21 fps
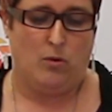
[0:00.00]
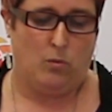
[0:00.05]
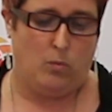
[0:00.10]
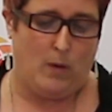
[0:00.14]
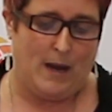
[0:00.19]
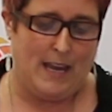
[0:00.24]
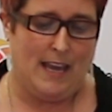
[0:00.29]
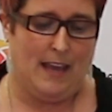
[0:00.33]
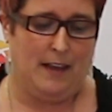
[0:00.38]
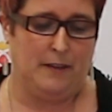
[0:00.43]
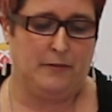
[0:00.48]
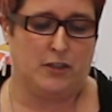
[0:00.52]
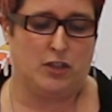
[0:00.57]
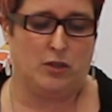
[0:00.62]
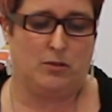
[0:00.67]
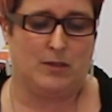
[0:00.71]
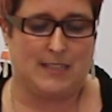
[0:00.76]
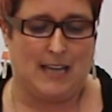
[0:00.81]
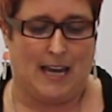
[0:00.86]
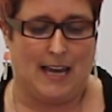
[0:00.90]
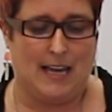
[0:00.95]
We have
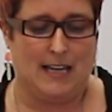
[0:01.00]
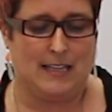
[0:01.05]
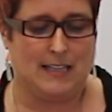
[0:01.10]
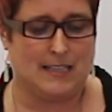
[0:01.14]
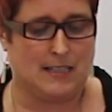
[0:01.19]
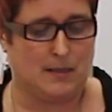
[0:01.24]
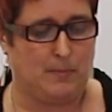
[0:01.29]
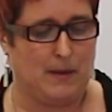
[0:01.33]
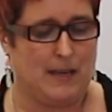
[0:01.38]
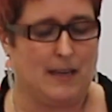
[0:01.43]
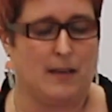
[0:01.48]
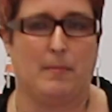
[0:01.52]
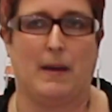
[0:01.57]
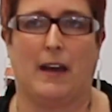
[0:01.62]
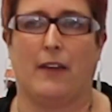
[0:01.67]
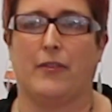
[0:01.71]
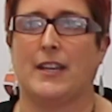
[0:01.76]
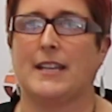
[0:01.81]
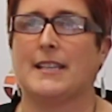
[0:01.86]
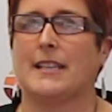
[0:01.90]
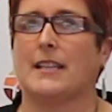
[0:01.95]
to daily speak
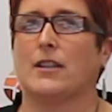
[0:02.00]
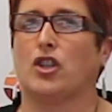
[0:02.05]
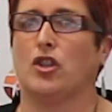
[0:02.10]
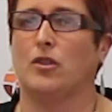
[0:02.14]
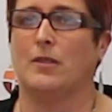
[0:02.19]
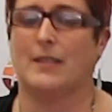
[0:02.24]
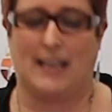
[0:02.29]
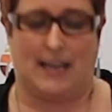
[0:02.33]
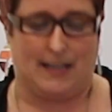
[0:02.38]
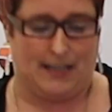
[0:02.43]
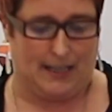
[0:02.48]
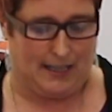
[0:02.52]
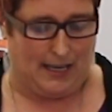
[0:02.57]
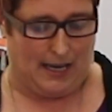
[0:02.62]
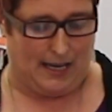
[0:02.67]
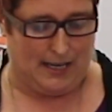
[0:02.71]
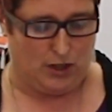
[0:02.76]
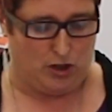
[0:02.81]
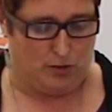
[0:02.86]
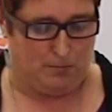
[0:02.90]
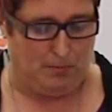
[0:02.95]
about these issues and
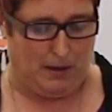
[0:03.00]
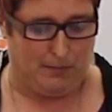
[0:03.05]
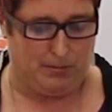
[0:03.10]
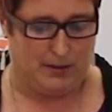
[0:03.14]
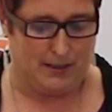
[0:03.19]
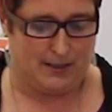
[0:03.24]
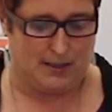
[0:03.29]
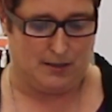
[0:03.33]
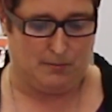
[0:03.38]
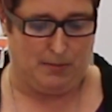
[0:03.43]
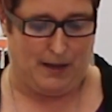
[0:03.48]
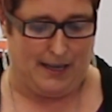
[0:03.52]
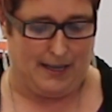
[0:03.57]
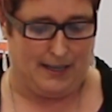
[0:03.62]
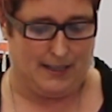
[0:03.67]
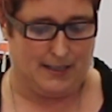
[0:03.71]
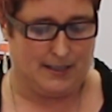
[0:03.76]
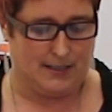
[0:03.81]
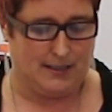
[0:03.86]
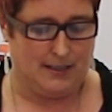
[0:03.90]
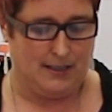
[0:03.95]
engage in public
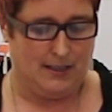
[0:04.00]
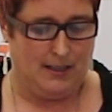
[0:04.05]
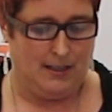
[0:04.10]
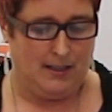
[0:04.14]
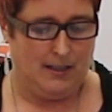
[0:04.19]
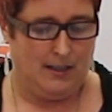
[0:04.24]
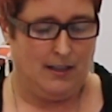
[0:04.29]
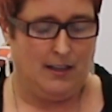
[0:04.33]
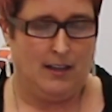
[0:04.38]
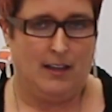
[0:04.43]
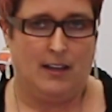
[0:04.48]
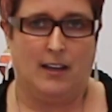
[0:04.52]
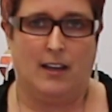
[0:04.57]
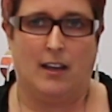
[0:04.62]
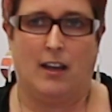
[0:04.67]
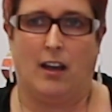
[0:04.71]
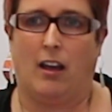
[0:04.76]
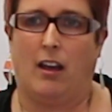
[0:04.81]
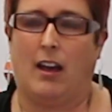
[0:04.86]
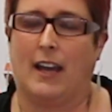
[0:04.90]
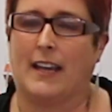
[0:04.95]
debate.
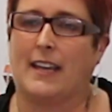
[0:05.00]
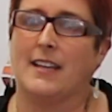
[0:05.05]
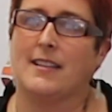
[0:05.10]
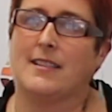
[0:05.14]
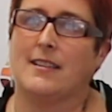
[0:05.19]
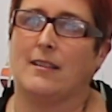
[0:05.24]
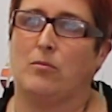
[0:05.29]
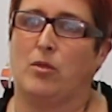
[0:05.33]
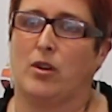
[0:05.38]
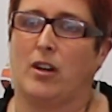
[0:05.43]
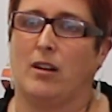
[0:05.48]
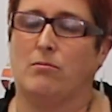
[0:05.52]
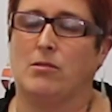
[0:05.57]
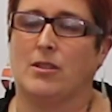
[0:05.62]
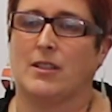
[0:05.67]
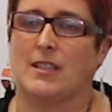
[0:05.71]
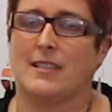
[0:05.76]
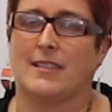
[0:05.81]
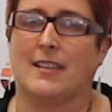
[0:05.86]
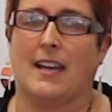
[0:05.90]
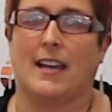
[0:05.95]
I guess that what I
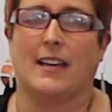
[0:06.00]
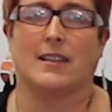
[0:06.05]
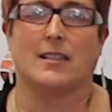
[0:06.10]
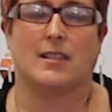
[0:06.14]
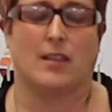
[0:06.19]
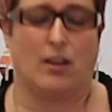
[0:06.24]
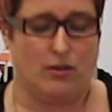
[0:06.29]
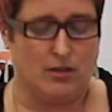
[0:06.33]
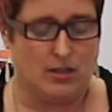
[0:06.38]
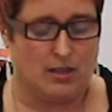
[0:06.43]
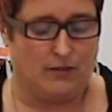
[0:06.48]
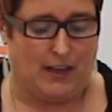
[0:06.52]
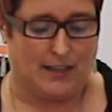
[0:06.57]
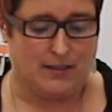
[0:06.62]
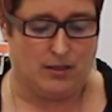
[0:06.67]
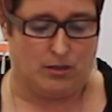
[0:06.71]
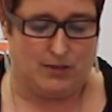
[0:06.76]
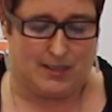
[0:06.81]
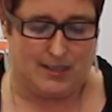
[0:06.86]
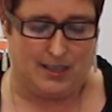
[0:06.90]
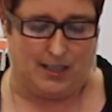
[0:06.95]
want to say is those of
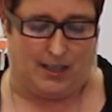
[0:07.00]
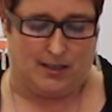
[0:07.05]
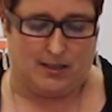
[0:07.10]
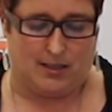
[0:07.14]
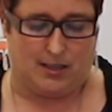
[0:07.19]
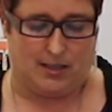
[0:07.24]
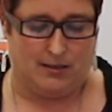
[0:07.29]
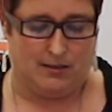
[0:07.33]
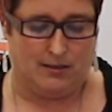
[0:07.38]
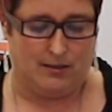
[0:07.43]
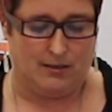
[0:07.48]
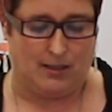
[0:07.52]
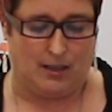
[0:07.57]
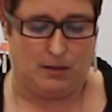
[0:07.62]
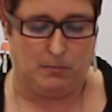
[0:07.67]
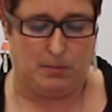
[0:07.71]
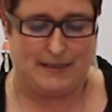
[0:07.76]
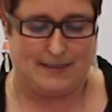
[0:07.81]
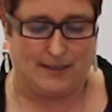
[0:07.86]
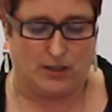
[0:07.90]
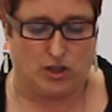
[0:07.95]
us who sit
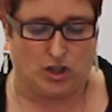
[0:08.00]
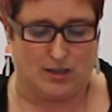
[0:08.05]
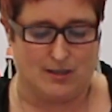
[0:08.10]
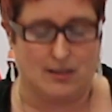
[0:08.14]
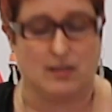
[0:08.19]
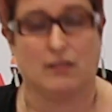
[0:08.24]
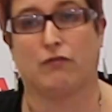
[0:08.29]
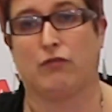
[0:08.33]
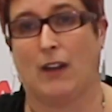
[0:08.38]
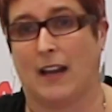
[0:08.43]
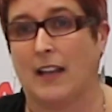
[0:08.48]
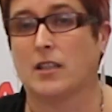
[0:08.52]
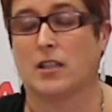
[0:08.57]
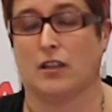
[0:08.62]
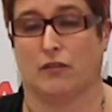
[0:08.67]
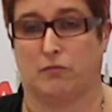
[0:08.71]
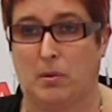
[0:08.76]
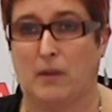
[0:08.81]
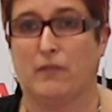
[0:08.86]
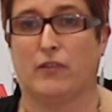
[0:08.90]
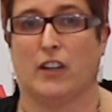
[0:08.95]
in positions of
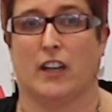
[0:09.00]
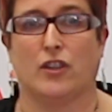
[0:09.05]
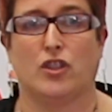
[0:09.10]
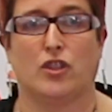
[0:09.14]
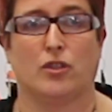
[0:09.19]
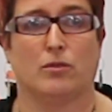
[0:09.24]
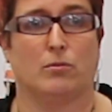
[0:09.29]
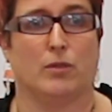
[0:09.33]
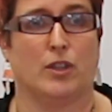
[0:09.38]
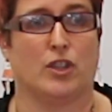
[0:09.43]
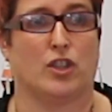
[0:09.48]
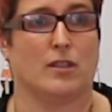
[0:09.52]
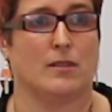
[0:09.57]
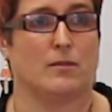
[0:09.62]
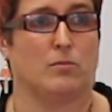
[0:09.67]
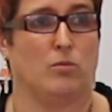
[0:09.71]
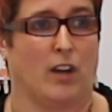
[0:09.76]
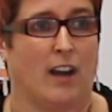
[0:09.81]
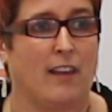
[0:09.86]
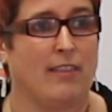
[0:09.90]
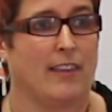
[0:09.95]
relative privilege, which is
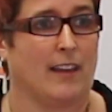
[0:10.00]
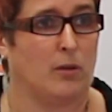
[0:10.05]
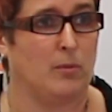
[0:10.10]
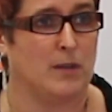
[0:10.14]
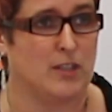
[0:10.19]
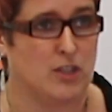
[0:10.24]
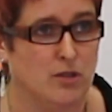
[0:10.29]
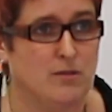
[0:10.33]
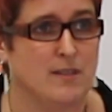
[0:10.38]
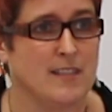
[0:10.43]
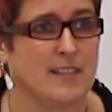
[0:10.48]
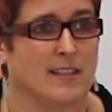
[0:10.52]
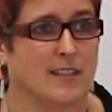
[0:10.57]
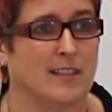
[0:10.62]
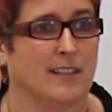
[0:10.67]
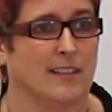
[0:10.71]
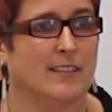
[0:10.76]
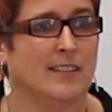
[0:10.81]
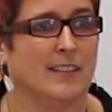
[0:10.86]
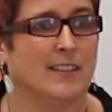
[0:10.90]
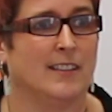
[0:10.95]
what I think we do sit
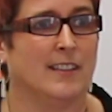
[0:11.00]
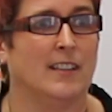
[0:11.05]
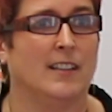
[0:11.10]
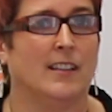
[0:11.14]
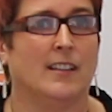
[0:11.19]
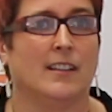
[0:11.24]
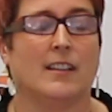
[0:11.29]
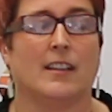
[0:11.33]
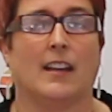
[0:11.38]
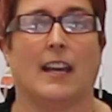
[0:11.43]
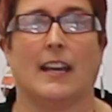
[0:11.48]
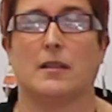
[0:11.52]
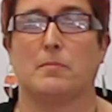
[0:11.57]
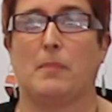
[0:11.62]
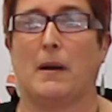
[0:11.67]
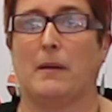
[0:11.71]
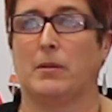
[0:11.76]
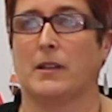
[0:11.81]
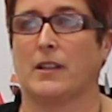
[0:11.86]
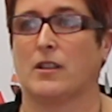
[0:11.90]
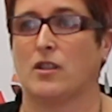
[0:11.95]
in, as
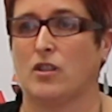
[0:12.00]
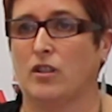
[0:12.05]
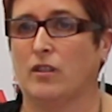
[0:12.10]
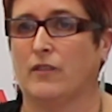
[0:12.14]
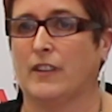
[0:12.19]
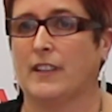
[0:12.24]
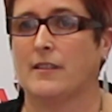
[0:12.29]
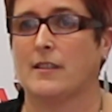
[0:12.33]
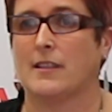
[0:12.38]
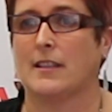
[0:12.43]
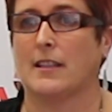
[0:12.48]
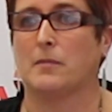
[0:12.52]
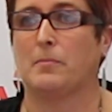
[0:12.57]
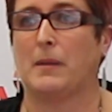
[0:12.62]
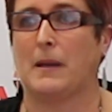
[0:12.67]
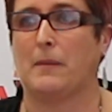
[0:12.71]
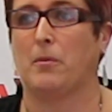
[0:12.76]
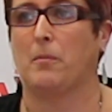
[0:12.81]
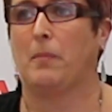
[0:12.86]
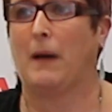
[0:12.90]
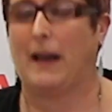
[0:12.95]
public servants, as
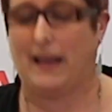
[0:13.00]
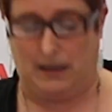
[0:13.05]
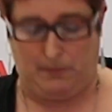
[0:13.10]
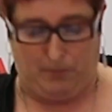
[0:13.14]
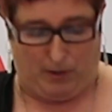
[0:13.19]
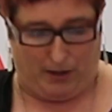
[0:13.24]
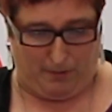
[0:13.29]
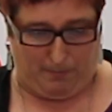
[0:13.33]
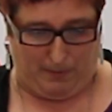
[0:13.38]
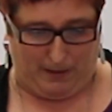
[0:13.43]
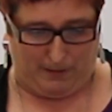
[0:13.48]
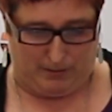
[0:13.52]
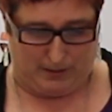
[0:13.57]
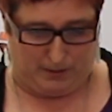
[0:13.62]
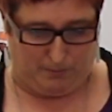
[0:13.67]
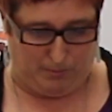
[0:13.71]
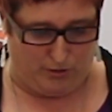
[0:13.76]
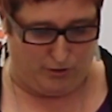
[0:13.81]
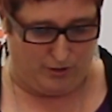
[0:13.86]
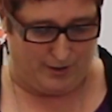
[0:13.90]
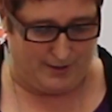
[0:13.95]
people paid by the
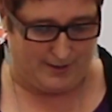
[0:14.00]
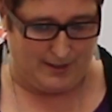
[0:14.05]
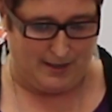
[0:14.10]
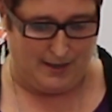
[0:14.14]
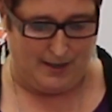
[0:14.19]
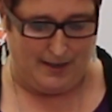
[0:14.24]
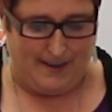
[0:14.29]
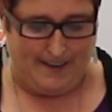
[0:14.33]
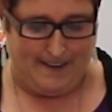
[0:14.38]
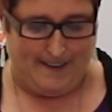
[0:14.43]
public purse,